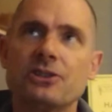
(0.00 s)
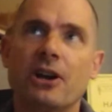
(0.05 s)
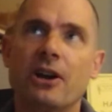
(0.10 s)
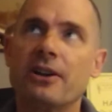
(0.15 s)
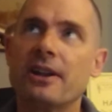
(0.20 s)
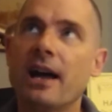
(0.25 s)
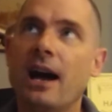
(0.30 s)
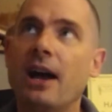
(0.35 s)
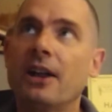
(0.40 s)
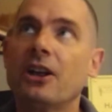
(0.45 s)
are
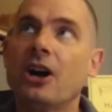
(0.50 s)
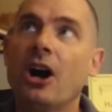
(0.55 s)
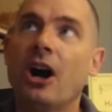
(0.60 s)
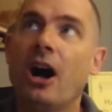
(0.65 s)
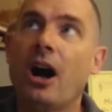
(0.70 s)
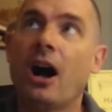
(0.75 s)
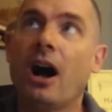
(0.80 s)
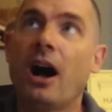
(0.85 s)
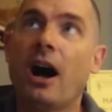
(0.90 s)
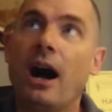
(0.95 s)
not
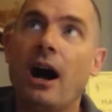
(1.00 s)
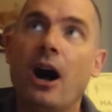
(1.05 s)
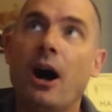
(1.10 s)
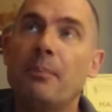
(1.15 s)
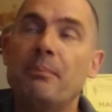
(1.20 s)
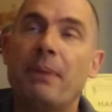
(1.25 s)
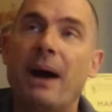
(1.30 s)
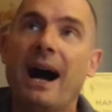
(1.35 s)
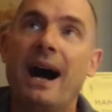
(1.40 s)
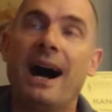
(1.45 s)

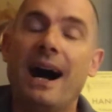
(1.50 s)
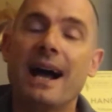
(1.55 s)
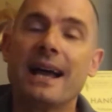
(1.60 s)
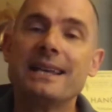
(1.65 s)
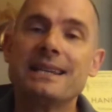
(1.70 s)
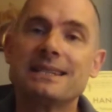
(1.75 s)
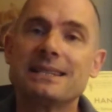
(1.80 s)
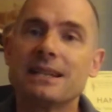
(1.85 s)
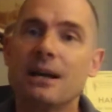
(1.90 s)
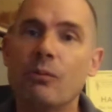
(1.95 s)
up
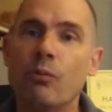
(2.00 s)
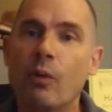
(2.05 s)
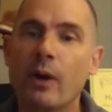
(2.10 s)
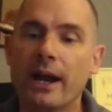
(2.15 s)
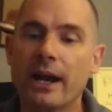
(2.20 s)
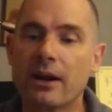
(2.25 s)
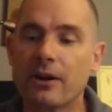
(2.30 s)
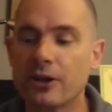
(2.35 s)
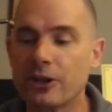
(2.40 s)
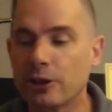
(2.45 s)
high
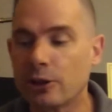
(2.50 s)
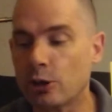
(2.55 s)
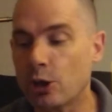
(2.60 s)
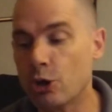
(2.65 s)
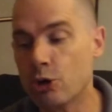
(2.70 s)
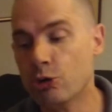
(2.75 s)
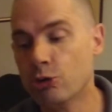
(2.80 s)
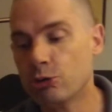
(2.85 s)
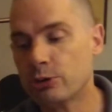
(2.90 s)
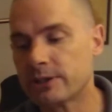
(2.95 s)
somewhere and
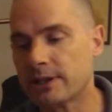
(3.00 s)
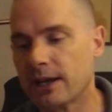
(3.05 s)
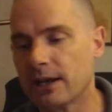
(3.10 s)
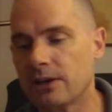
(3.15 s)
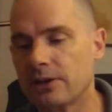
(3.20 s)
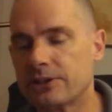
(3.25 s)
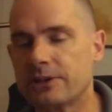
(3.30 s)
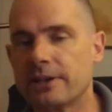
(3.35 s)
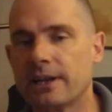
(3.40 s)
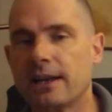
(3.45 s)
low
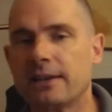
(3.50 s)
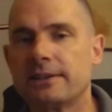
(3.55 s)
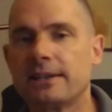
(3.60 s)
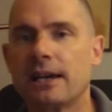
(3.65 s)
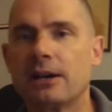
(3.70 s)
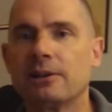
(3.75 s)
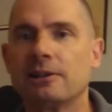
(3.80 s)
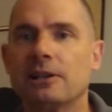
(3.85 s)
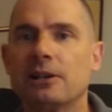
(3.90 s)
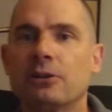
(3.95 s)
sounds are not
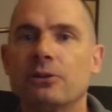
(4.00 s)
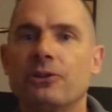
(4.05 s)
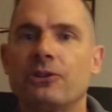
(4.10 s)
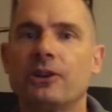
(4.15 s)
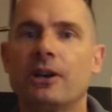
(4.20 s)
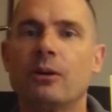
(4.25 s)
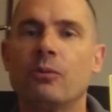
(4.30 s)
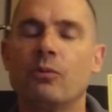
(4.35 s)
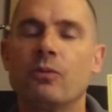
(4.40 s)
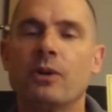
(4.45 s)
down low
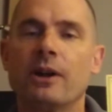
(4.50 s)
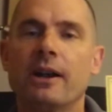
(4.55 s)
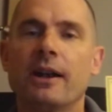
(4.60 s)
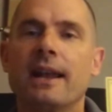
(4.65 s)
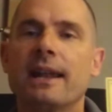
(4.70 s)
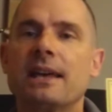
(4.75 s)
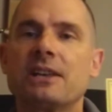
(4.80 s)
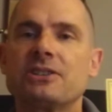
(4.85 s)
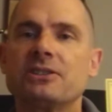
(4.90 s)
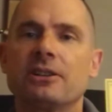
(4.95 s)
somewhere.
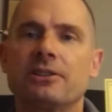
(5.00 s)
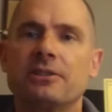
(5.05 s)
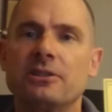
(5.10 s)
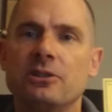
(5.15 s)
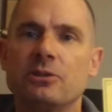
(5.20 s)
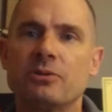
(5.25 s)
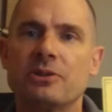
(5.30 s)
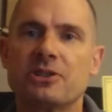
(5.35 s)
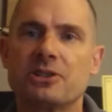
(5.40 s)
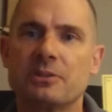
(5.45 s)
It has nothing to
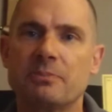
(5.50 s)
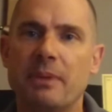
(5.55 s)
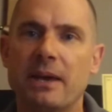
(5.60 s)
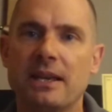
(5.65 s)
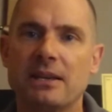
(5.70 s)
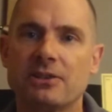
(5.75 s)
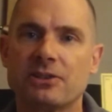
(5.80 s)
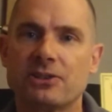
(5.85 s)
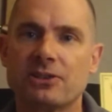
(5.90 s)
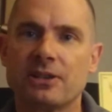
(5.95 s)
do with
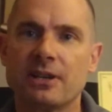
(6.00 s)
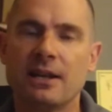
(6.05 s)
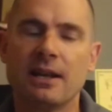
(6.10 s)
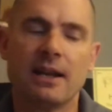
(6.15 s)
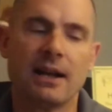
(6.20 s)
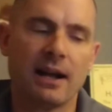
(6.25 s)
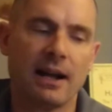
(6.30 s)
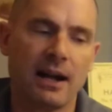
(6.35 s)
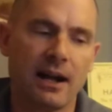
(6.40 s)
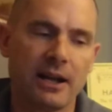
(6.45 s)
space.
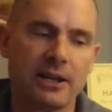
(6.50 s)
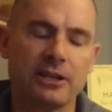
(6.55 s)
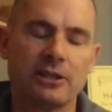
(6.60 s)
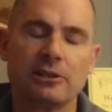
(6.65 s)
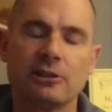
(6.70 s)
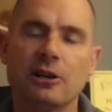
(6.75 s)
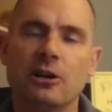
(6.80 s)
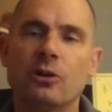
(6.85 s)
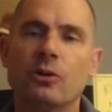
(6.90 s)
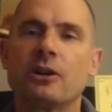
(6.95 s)
High and
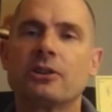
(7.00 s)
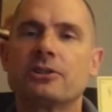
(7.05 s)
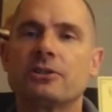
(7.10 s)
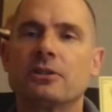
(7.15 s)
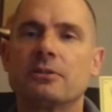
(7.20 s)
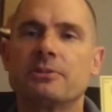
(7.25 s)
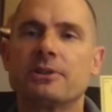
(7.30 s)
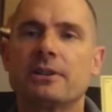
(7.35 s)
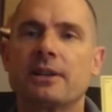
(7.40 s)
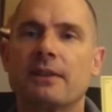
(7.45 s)
low are
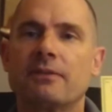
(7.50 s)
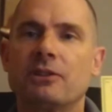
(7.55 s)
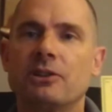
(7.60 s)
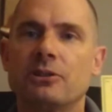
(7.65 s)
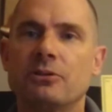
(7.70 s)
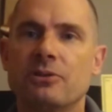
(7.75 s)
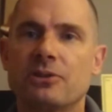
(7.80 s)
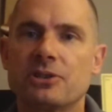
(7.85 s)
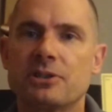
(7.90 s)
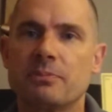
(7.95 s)
terms that have to
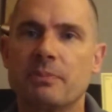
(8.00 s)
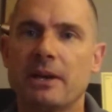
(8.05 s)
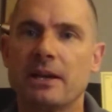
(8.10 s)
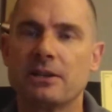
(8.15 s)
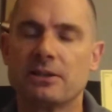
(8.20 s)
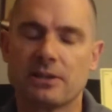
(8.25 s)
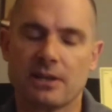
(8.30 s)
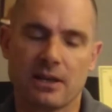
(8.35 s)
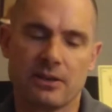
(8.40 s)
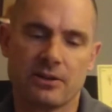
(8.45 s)
do with
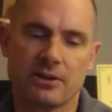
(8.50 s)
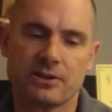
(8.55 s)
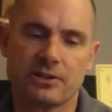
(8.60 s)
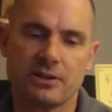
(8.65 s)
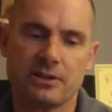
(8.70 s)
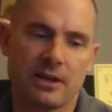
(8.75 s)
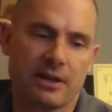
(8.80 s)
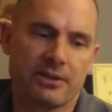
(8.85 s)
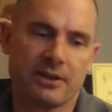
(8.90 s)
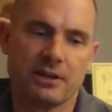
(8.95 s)
space, and there's
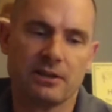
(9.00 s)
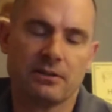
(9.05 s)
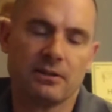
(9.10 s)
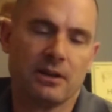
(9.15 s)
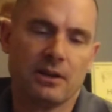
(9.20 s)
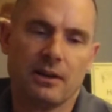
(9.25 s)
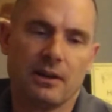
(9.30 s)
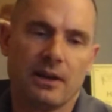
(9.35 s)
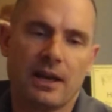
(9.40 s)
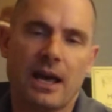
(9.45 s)
nothing
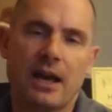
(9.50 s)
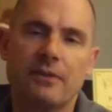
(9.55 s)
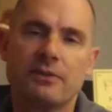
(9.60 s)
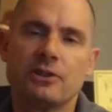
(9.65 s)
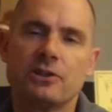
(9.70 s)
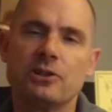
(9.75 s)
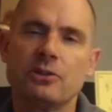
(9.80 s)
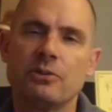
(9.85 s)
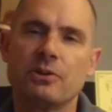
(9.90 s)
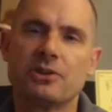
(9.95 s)
having to
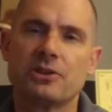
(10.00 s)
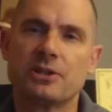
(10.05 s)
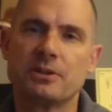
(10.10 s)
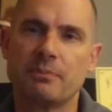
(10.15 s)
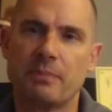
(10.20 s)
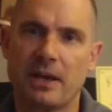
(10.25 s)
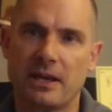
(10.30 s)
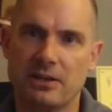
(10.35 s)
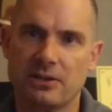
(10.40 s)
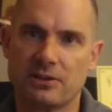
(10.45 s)
do with
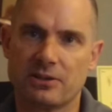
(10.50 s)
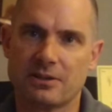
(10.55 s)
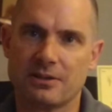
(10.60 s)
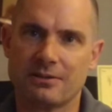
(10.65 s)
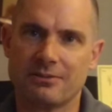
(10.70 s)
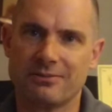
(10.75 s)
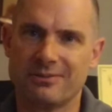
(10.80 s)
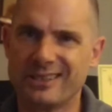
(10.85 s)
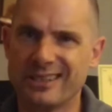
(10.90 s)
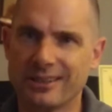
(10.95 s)
space
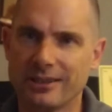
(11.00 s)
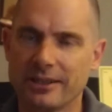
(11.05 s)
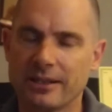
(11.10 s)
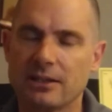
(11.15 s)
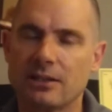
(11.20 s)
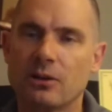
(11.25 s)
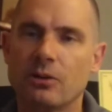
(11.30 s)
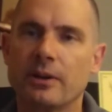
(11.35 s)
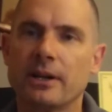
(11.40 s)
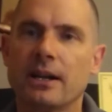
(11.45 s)
really
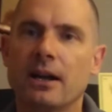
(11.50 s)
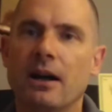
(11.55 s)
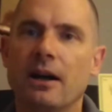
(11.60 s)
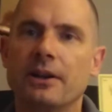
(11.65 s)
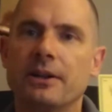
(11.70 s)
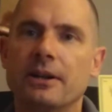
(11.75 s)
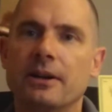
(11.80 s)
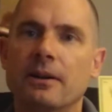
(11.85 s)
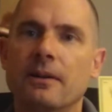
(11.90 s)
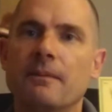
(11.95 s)
going
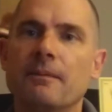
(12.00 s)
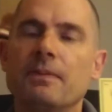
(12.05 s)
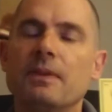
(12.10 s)
on here.